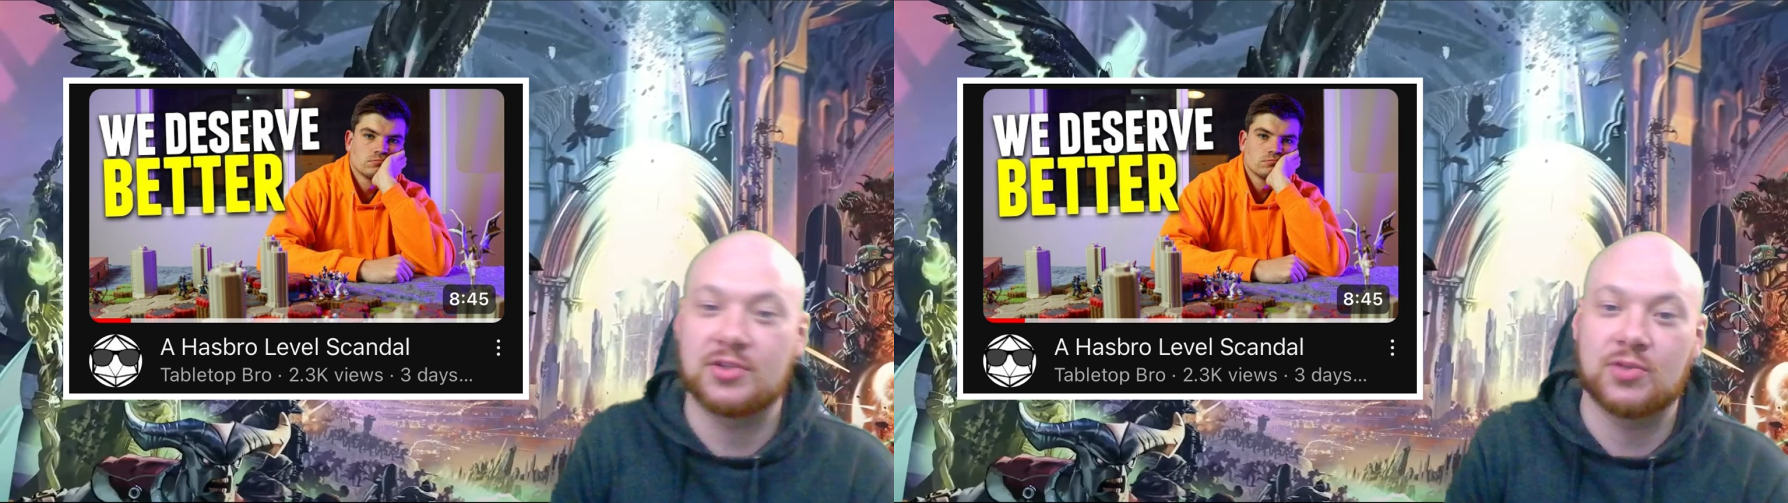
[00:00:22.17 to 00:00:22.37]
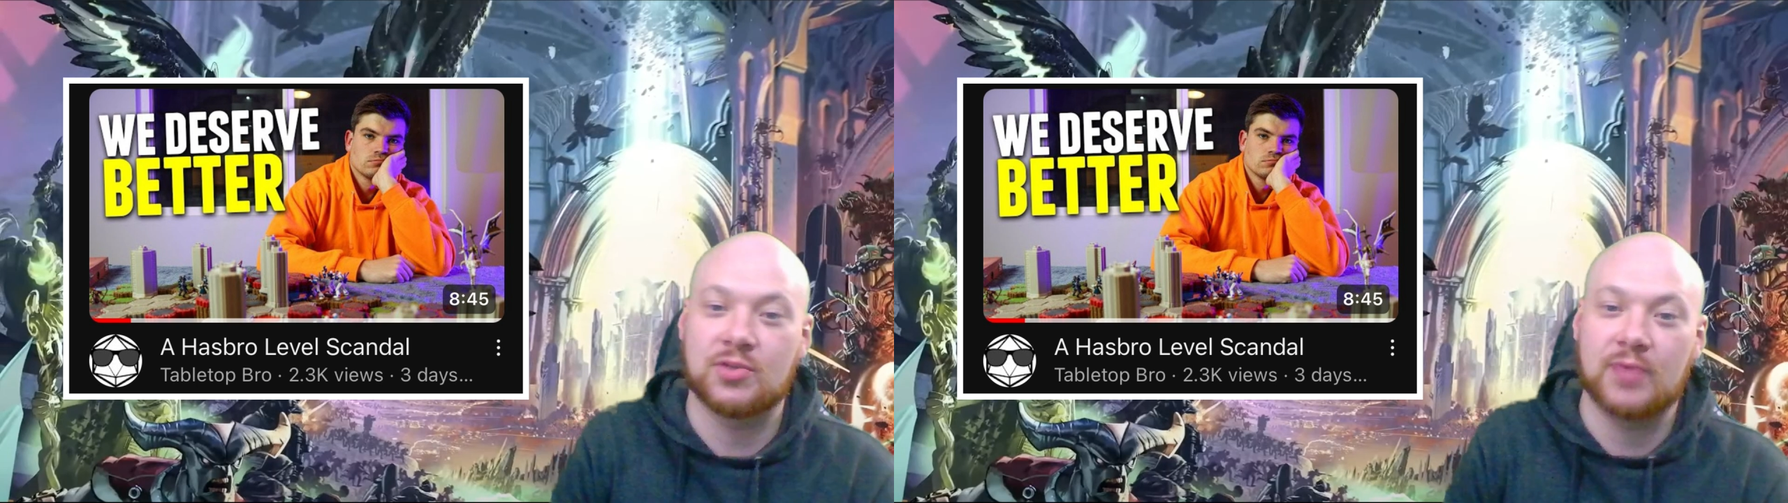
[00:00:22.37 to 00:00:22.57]

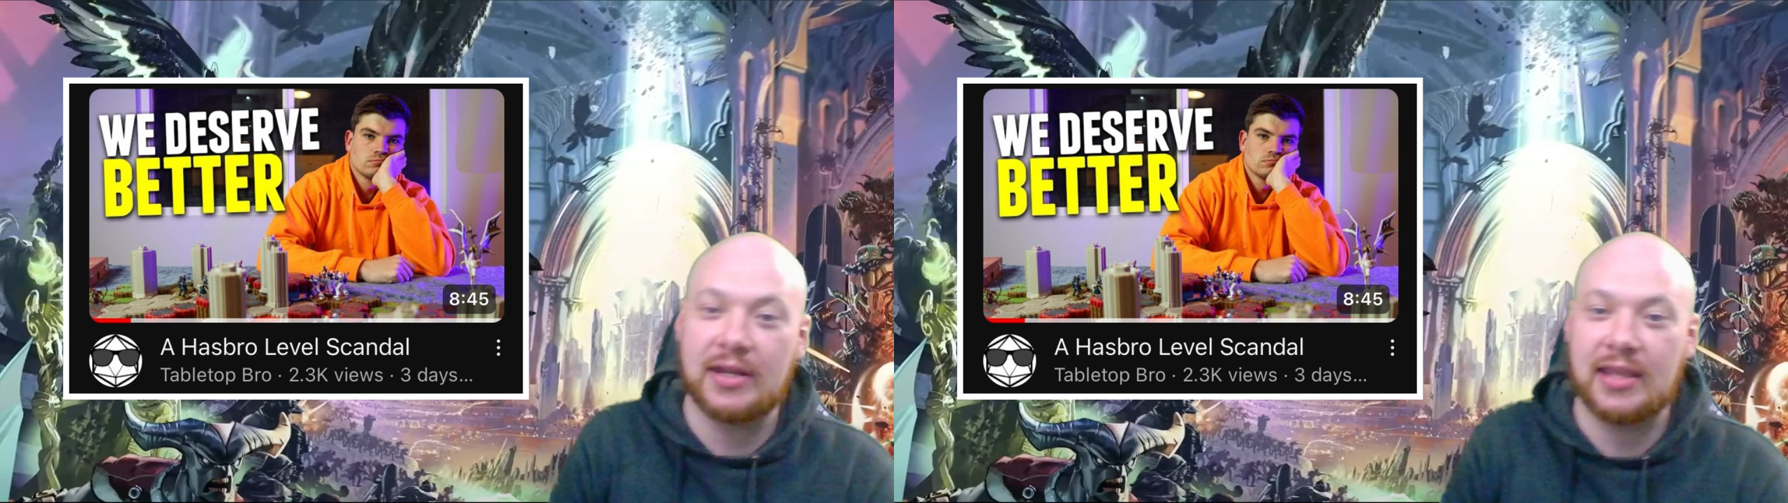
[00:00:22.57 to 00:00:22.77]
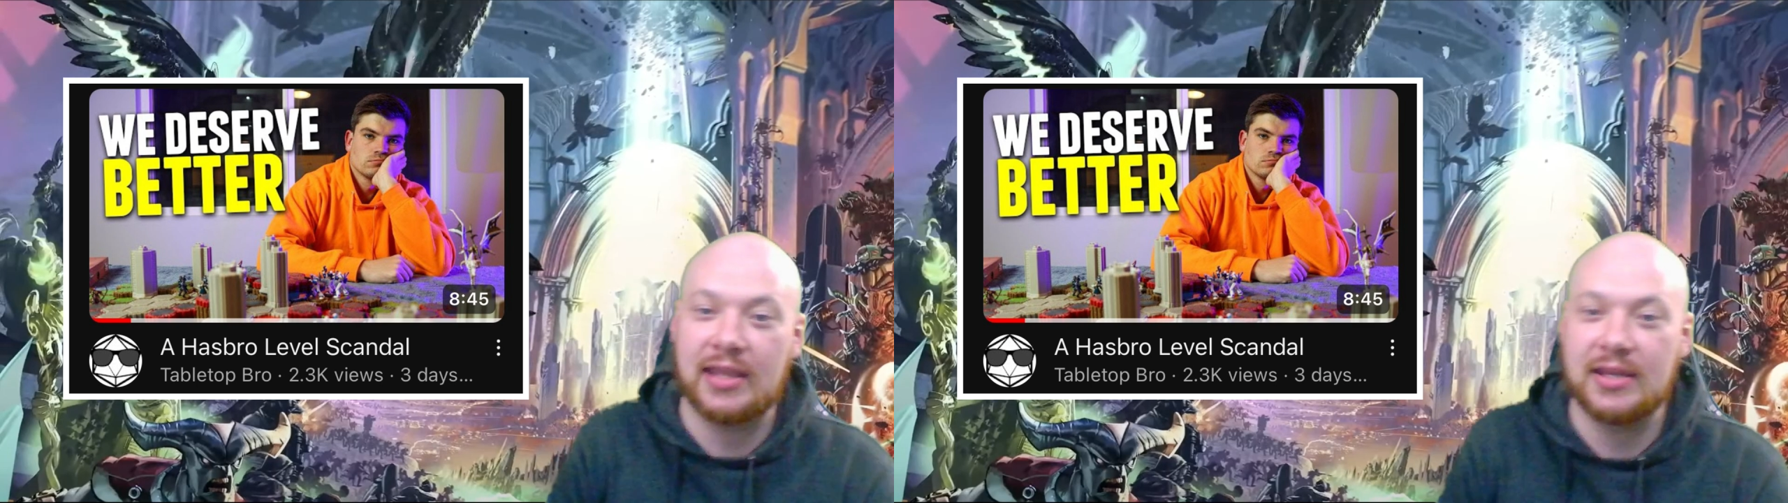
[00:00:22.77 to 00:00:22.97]
to
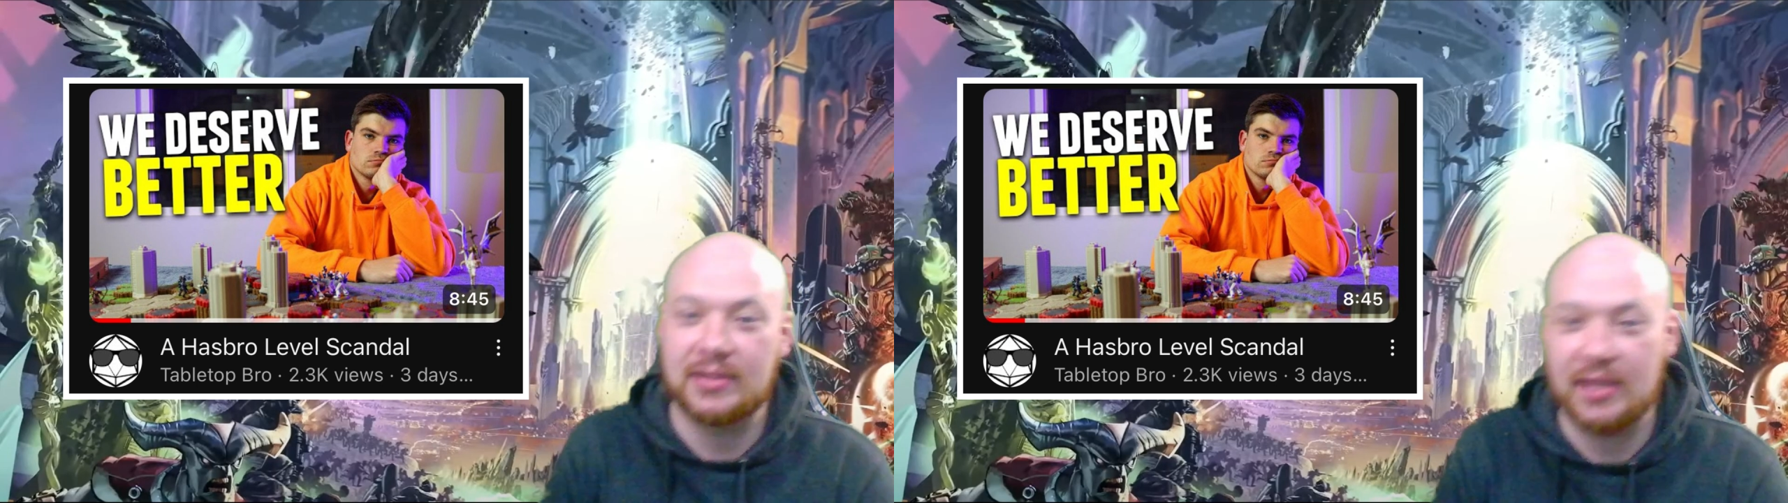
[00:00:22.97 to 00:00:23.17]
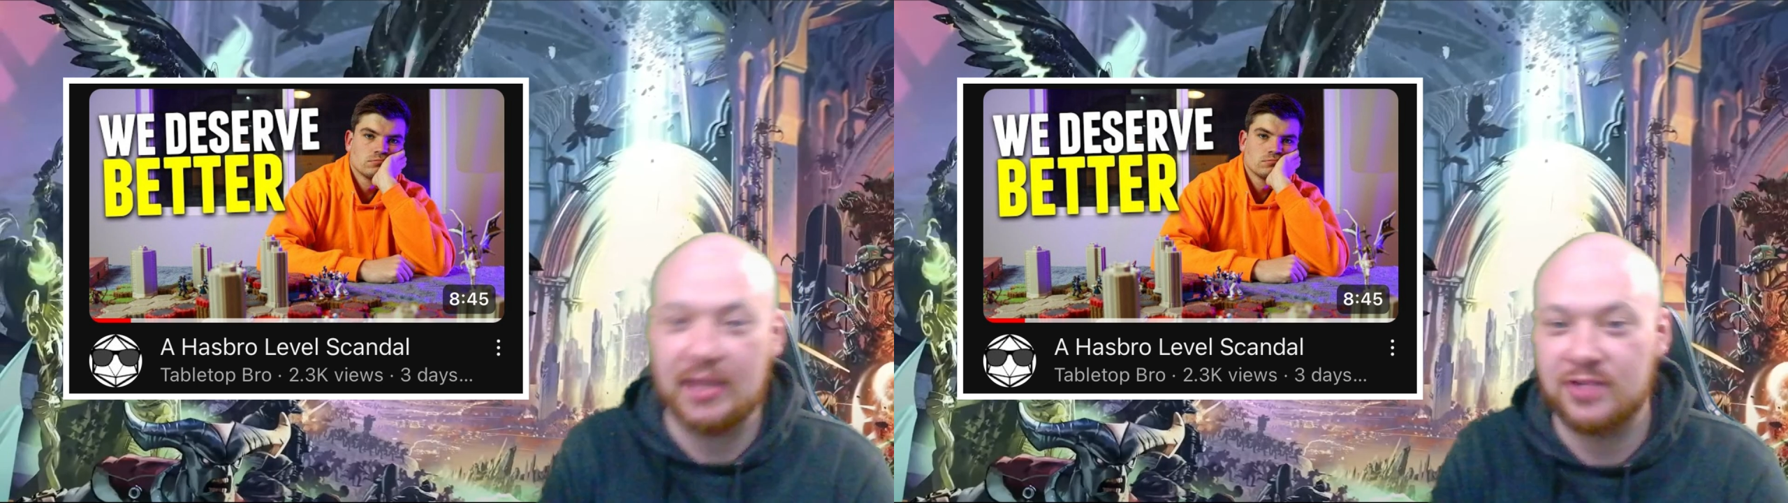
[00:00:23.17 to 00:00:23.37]
Renegade and the
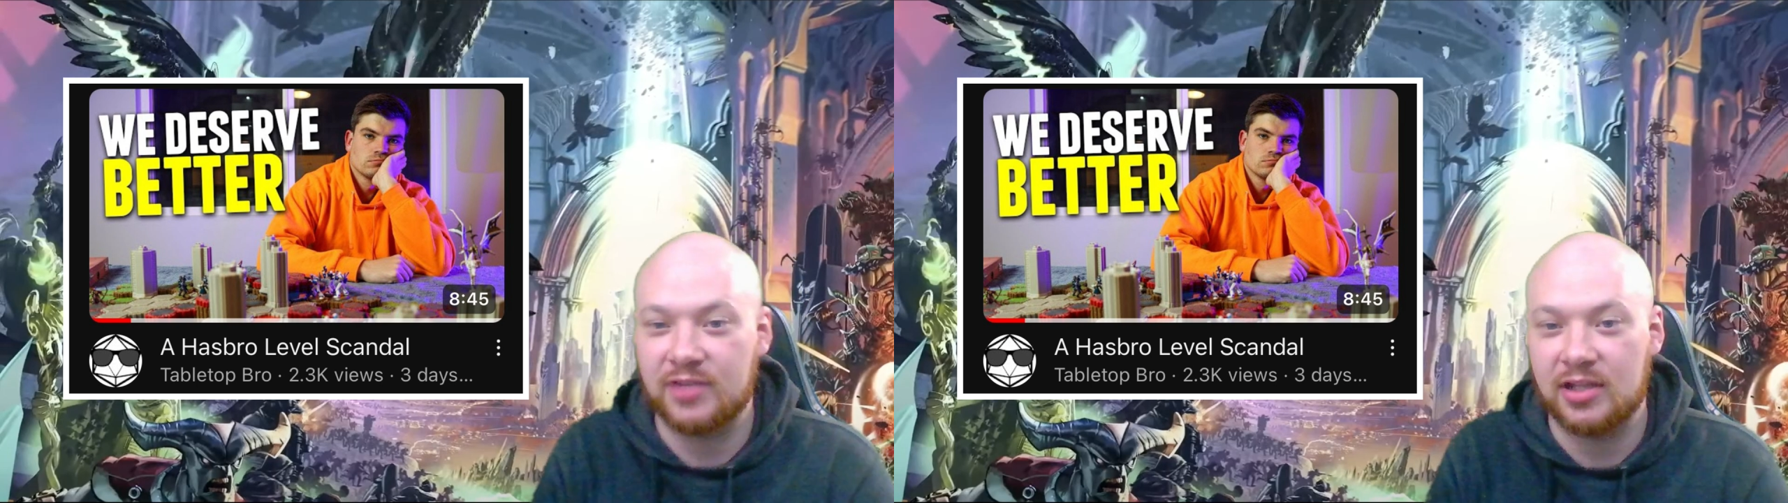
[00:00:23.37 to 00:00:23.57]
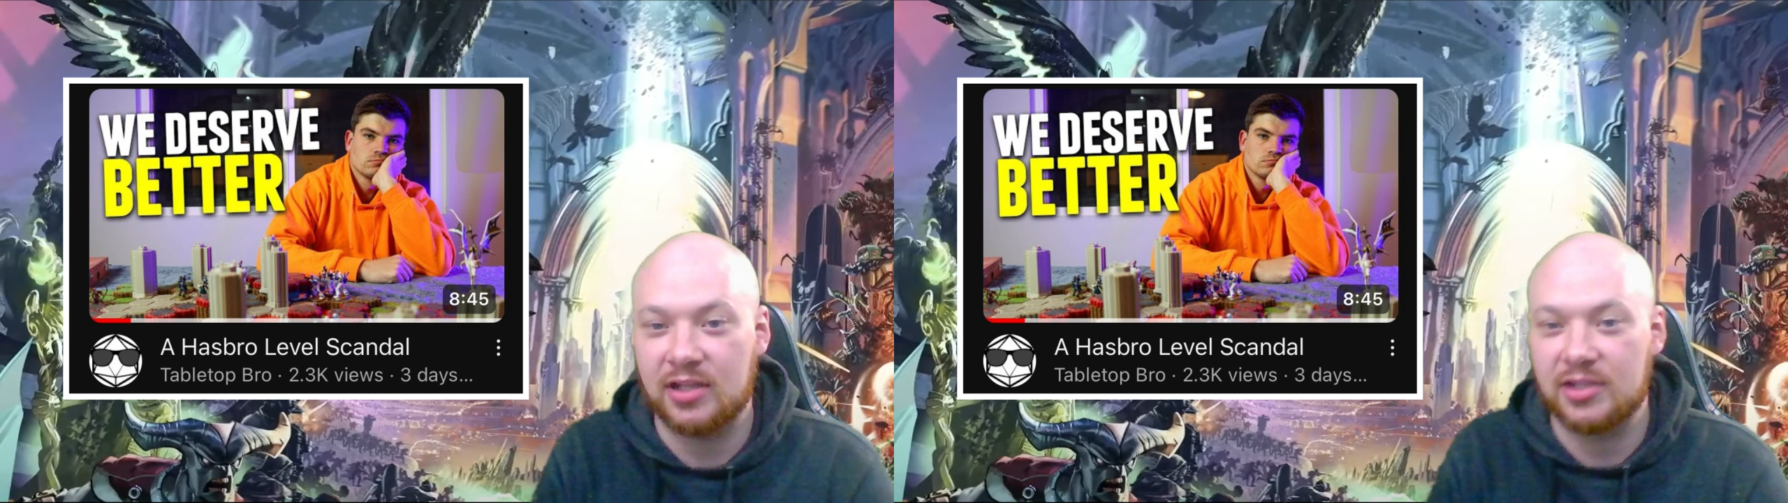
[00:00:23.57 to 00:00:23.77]
Age of
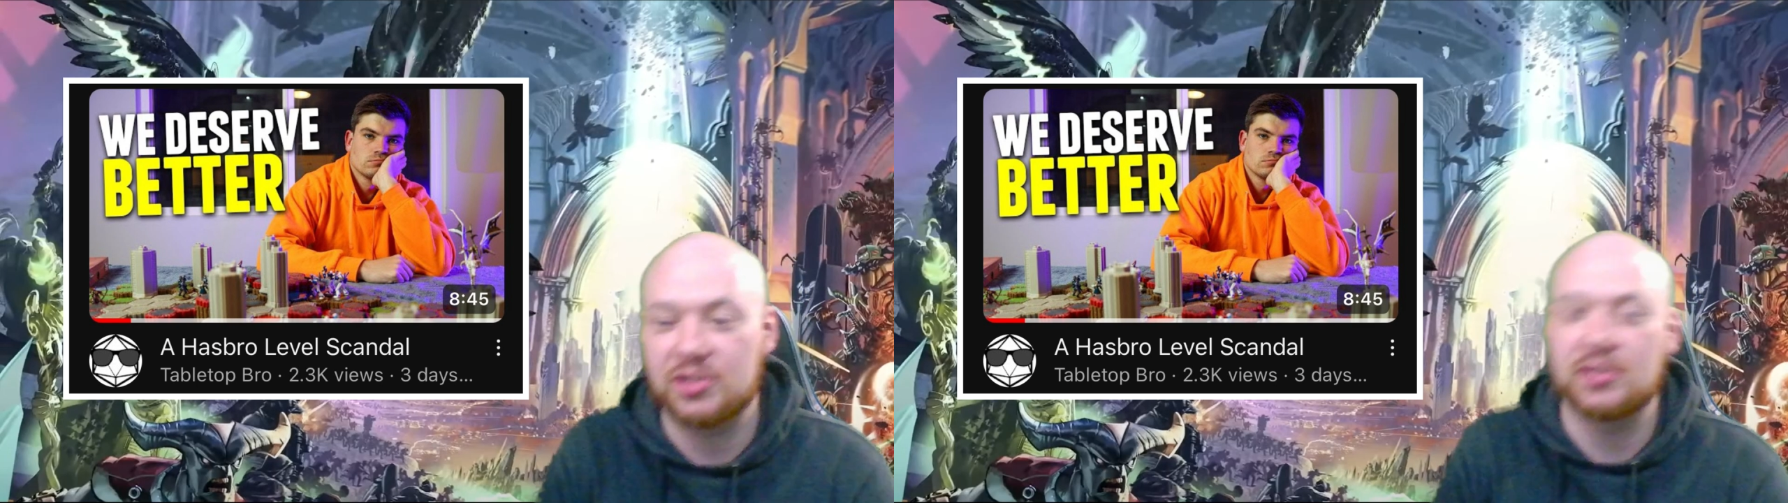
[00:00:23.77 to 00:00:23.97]
Annihilation.